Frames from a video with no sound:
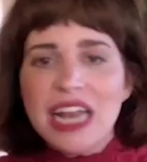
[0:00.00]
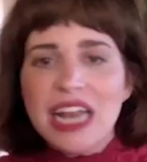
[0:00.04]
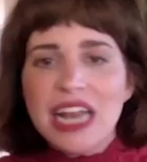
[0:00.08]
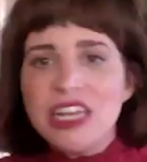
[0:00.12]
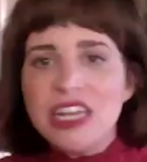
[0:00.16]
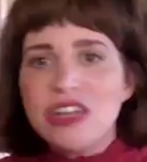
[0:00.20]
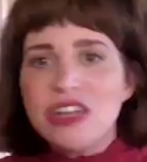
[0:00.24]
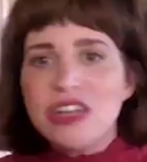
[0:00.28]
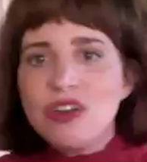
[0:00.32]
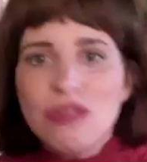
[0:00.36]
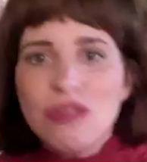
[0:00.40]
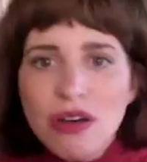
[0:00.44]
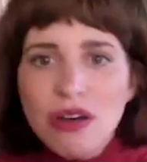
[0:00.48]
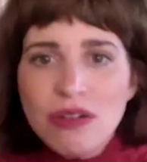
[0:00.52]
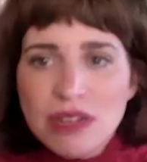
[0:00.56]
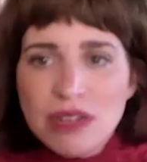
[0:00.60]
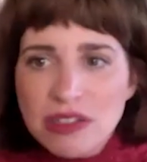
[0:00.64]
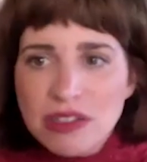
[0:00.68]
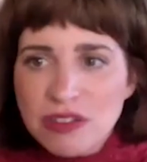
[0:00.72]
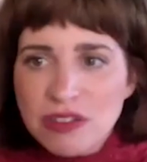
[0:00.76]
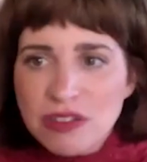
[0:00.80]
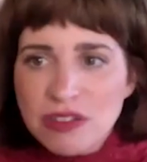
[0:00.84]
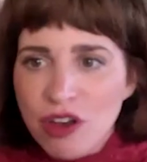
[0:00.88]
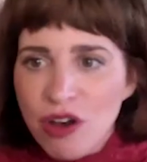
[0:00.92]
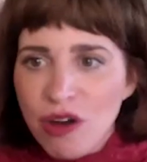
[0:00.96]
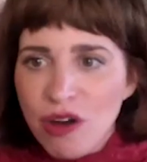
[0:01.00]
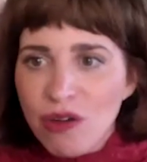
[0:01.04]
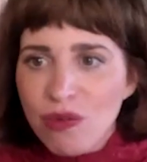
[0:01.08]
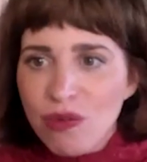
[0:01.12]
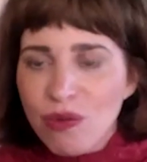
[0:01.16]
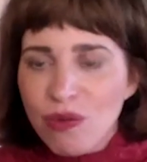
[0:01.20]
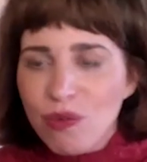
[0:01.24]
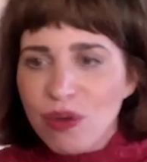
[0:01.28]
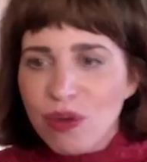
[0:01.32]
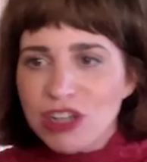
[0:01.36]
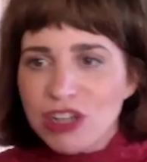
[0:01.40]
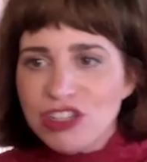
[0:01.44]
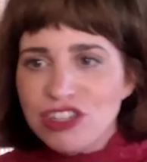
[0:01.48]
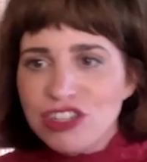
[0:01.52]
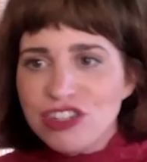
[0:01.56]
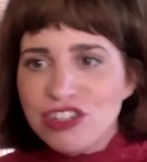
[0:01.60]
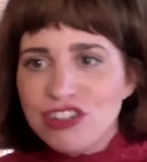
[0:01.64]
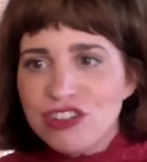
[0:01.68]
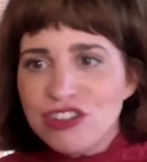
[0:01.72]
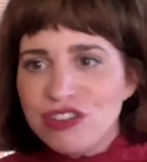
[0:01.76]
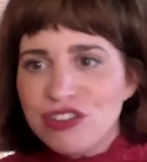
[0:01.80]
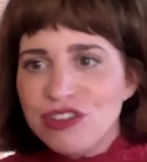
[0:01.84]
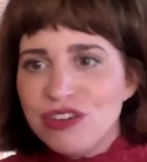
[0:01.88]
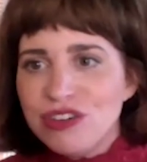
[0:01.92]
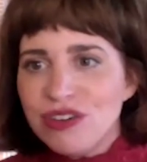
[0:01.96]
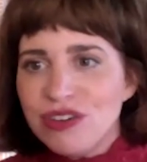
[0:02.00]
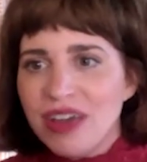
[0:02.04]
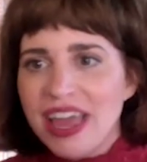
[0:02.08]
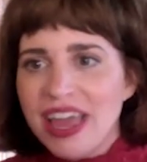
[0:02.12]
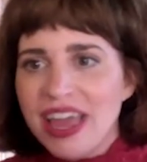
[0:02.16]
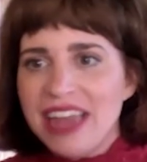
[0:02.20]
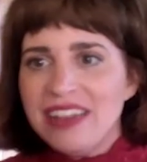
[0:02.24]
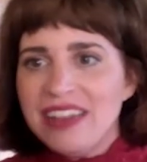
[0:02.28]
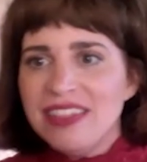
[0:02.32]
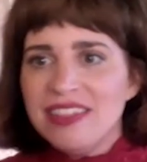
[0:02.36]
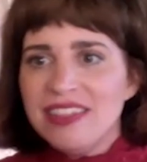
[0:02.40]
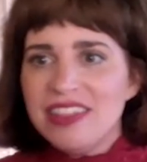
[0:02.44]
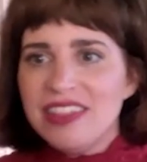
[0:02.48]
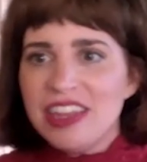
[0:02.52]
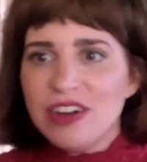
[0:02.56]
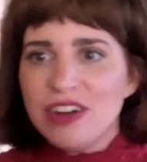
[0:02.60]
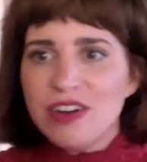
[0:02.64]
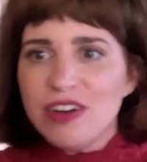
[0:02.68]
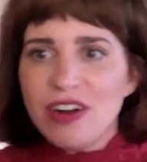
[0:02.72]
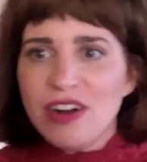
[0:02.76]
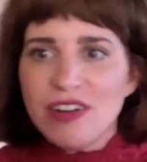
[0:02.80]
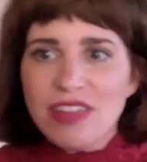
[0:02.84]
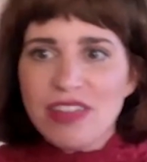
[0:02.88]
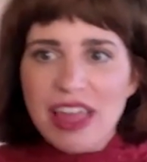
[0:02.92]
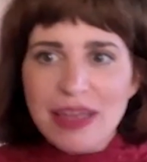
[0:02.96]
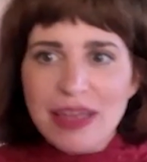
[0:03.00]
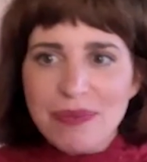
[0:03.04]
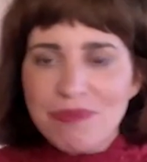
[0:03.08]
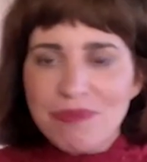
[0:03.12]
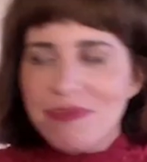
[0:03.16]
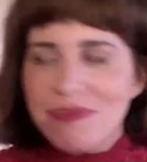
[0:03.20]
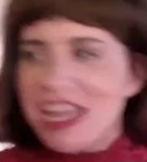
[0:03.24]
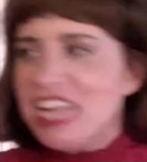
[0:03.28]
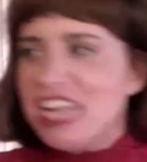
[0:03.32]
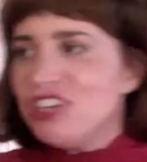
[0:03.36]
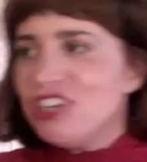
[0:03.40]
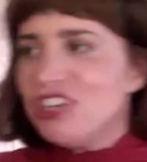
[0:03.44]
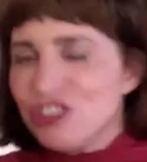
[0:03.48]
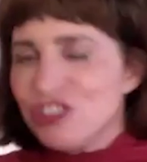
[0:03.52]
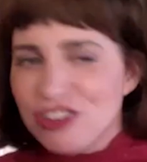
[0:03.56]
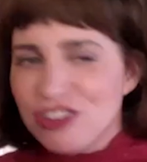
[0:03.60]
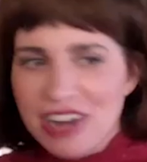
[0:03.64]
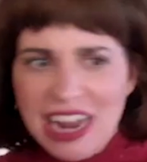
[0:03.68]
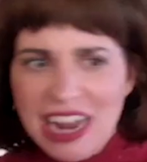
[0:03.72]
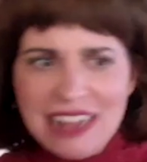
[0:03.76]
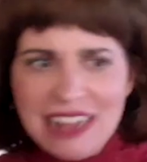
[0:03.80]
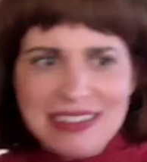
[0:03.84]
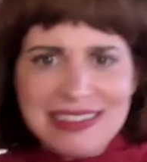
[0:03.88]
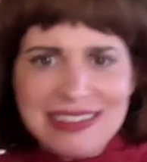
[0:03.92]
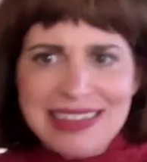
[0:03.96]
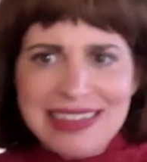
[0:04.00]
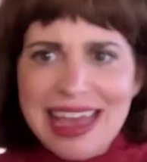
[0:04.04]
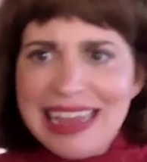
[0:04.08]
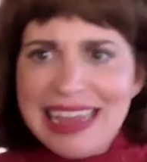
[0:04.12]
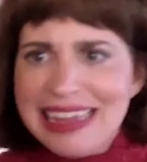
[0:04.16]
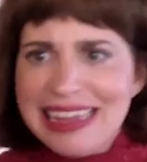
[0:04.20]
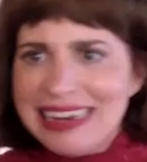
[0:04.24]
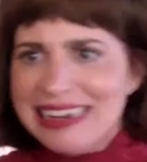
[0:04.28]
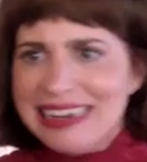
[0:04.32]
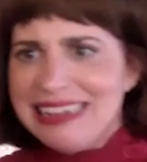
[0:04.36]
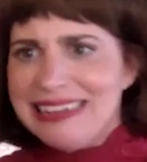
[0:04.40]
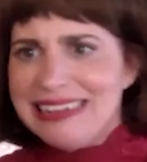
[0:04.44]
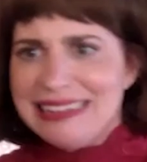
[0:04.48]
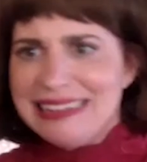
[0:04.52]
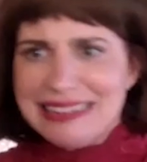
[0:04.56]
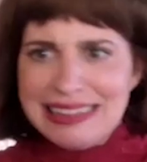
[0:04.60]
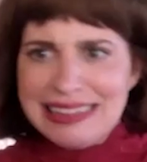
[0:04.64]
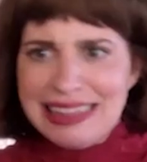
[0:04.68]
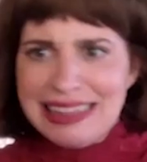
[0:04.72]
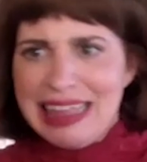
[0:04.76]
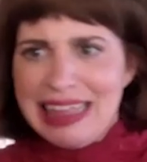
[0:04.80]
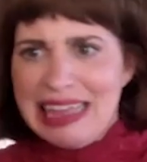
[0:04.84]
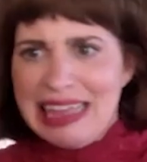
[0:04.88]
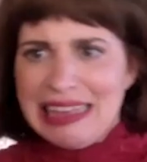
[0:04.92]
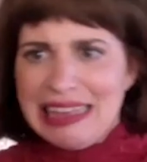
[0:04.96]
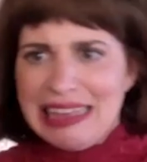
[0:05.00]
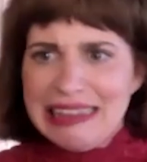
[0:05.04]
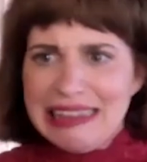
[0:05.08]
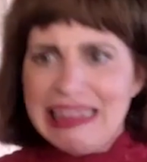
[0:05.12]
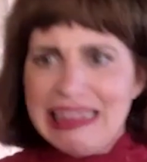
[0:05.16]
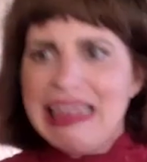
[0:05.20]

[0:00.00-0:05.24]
you don't always know what to do. And there are like major anxieties and like,